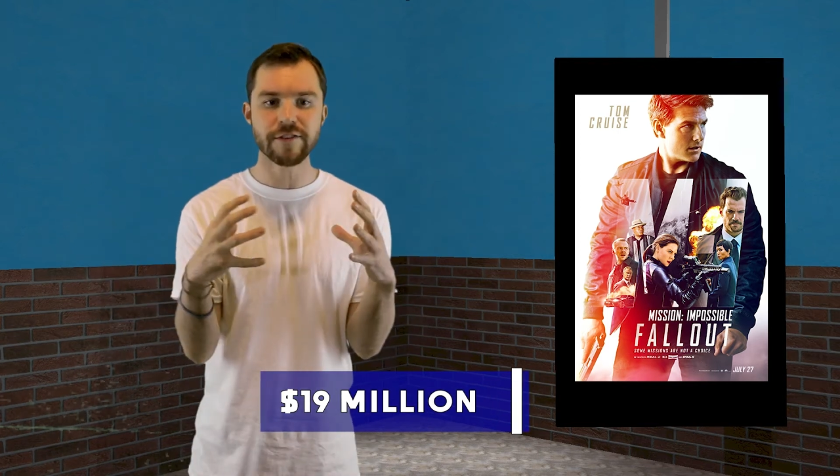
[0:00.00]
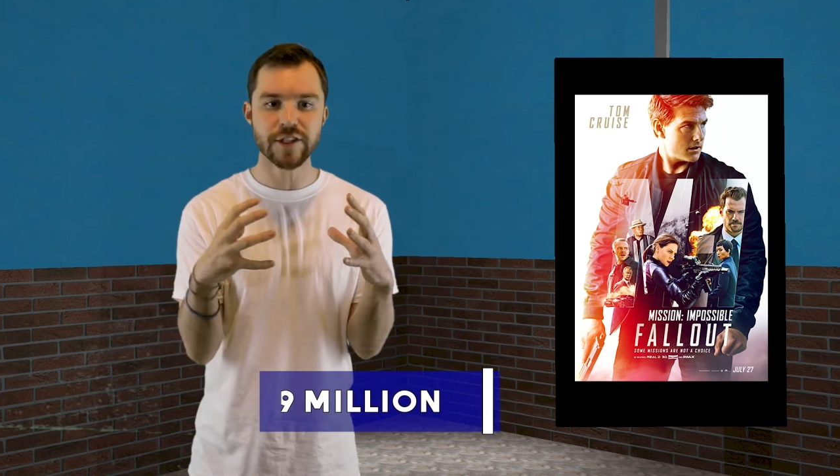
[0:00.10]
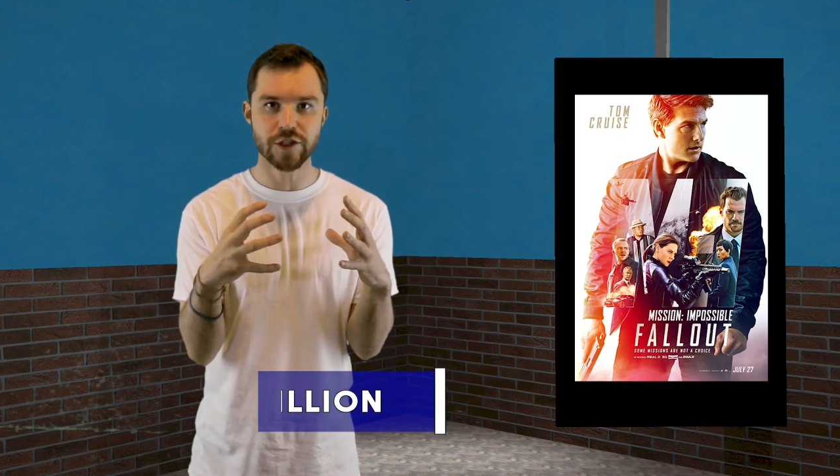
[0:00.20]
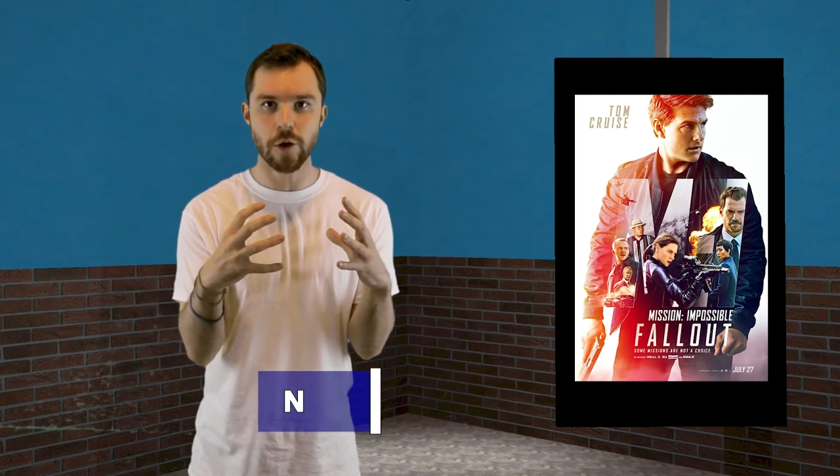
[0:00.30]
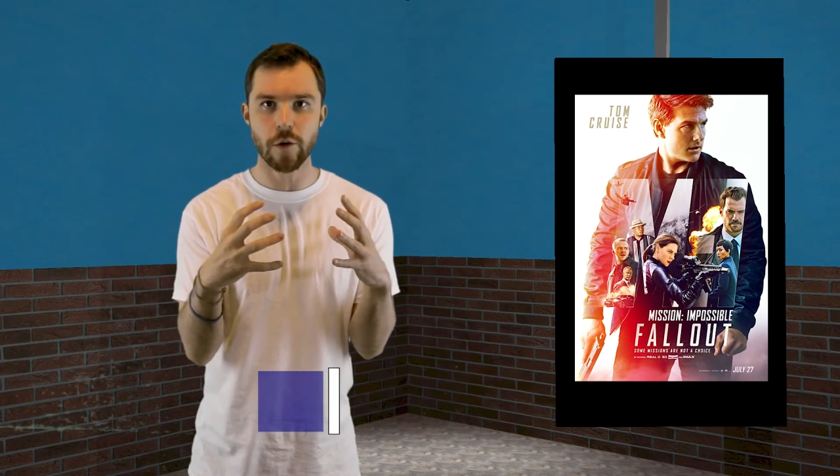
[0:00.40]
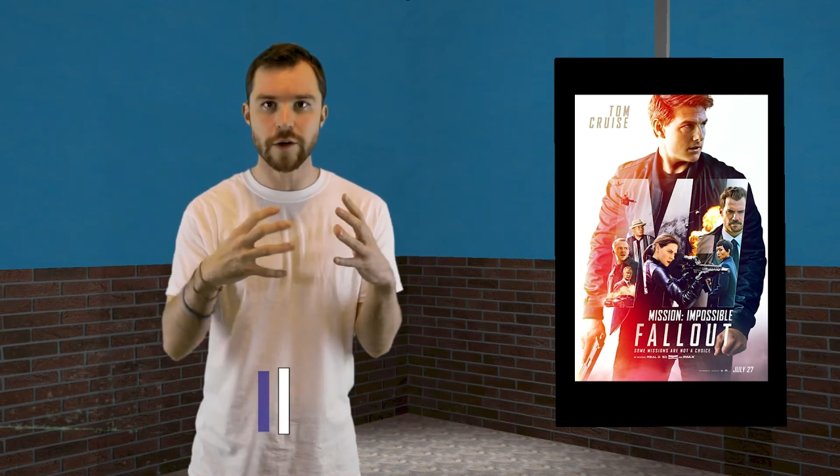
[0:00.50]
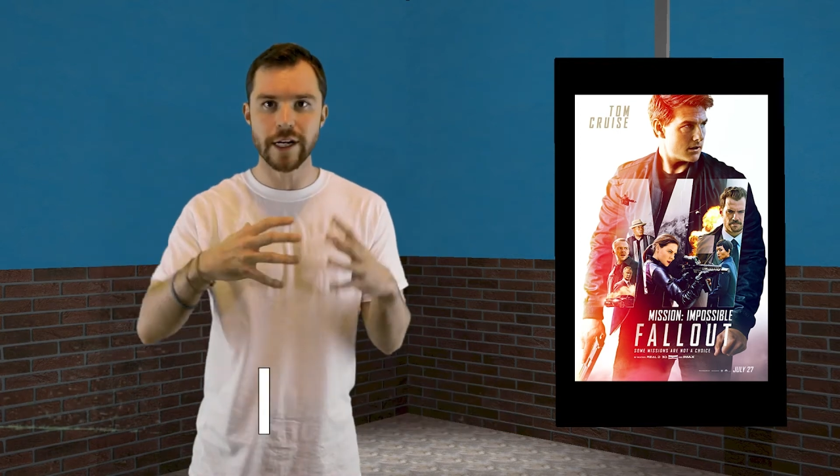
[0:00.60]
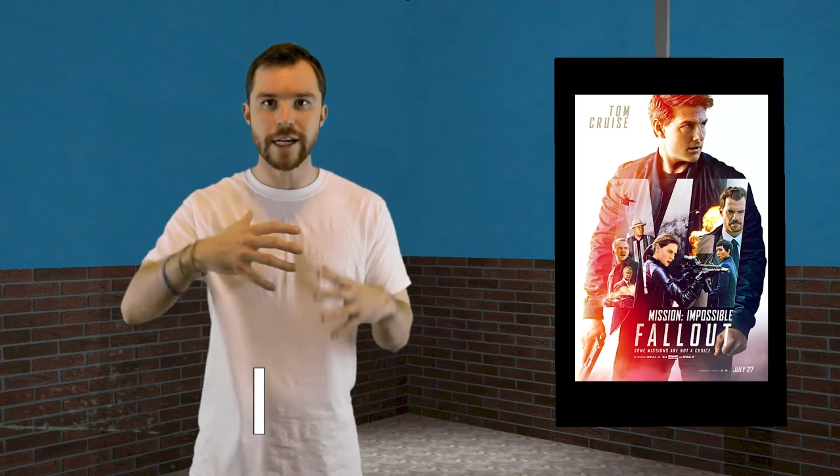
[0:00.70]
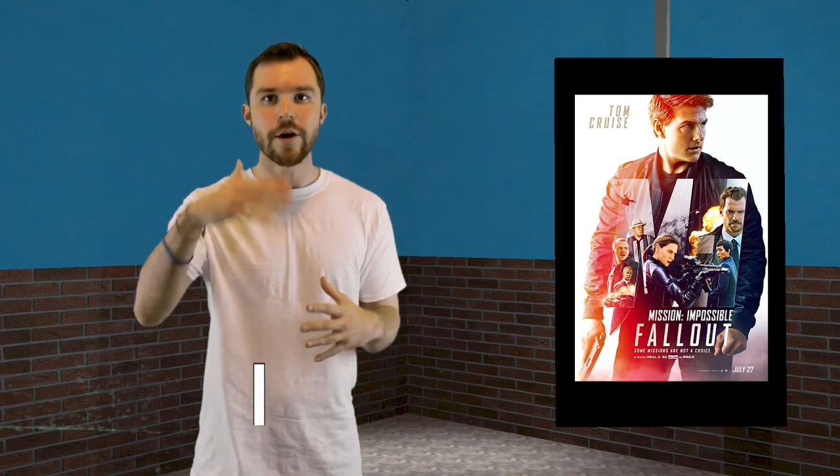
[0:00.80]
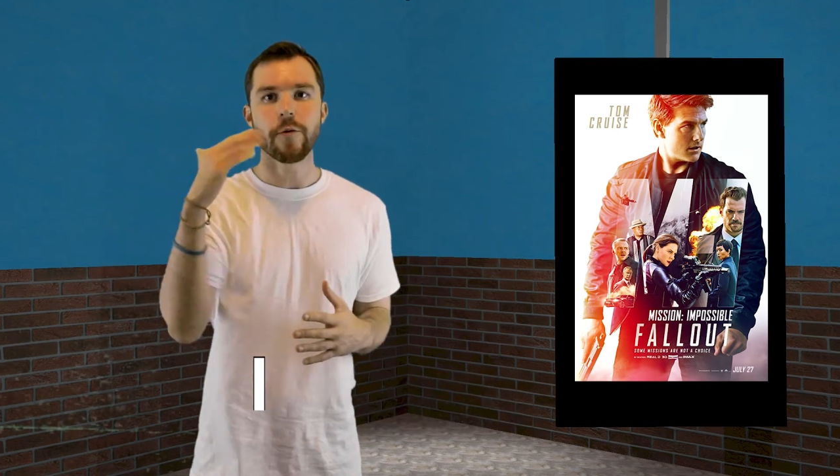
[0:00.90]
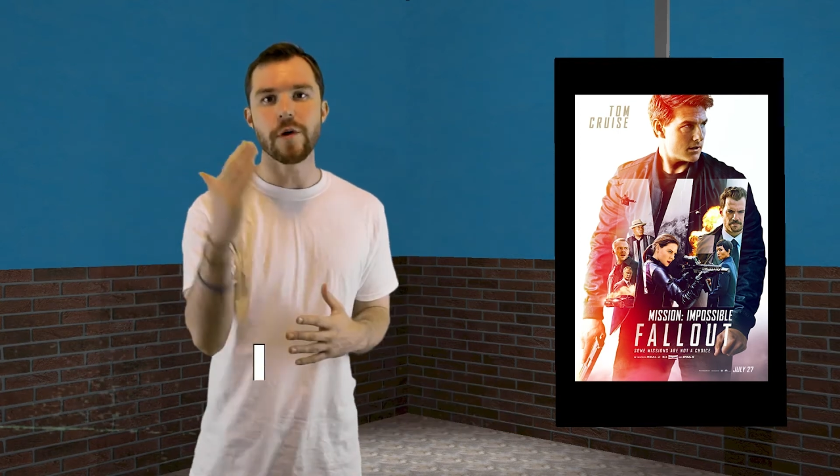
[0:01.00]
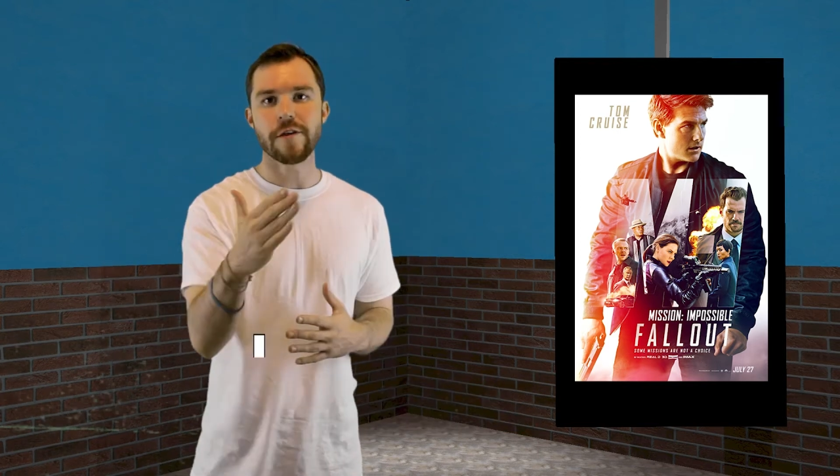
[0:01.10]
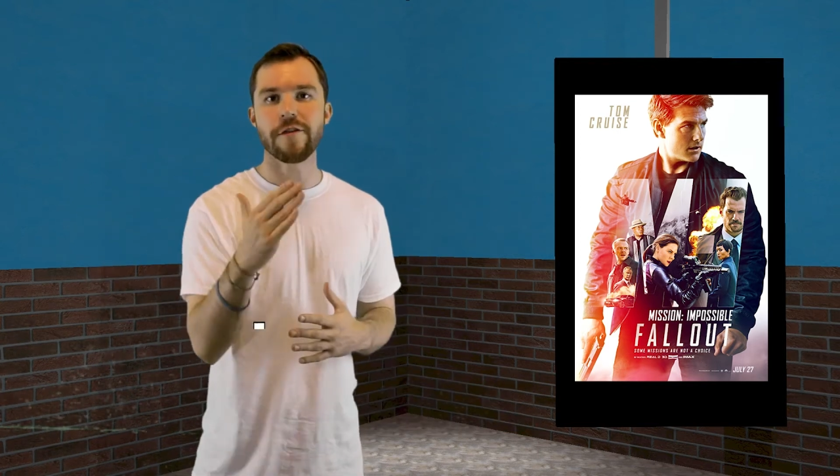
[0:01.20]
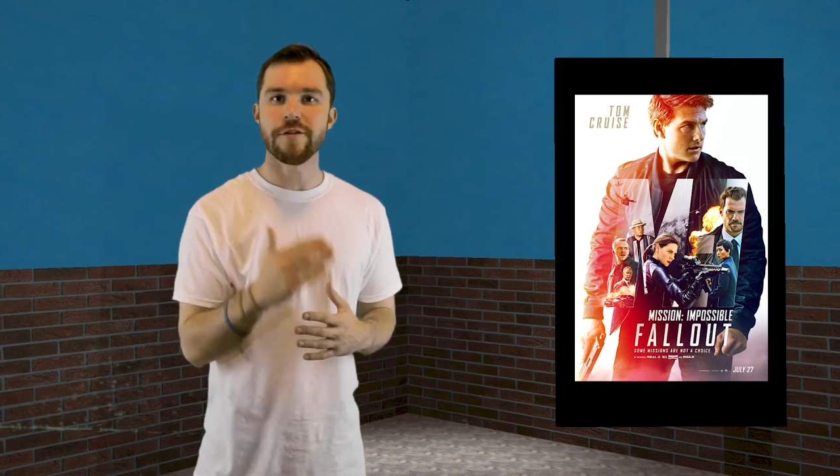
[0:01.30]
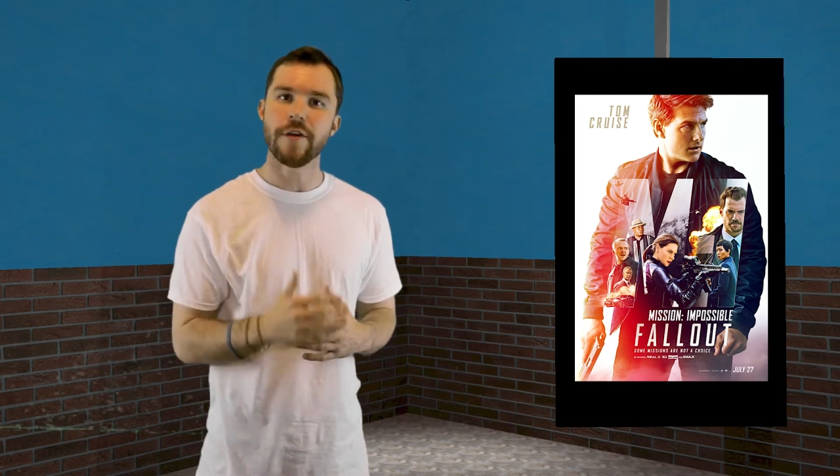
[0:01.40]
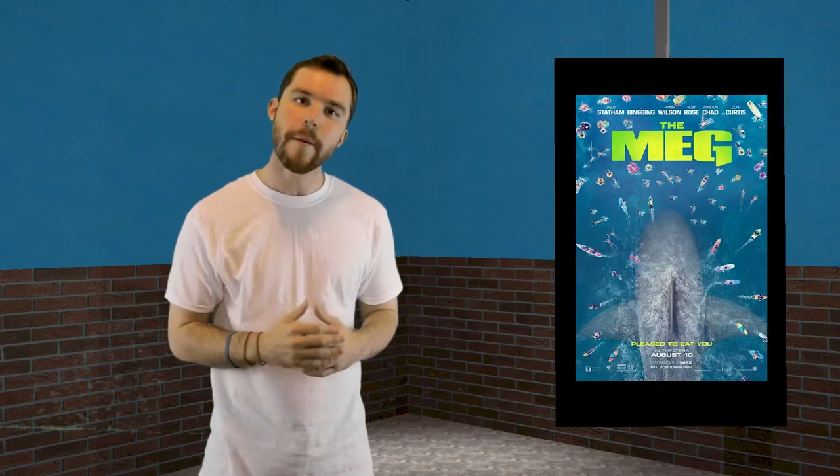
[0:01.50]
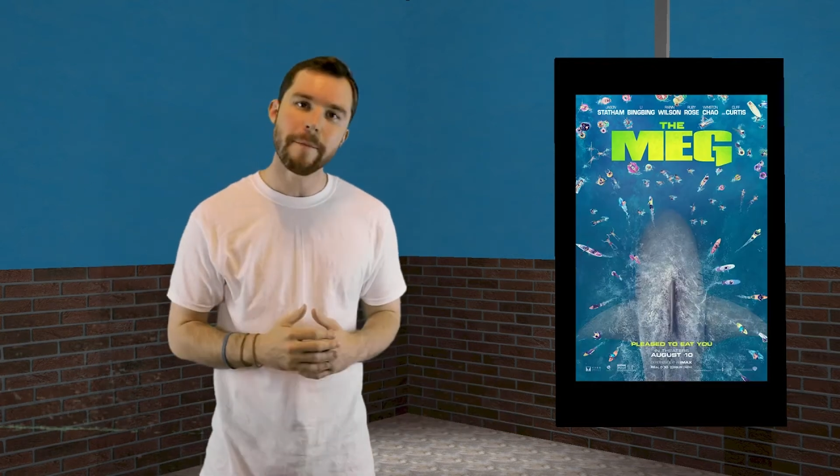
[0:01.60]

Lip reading: Story with The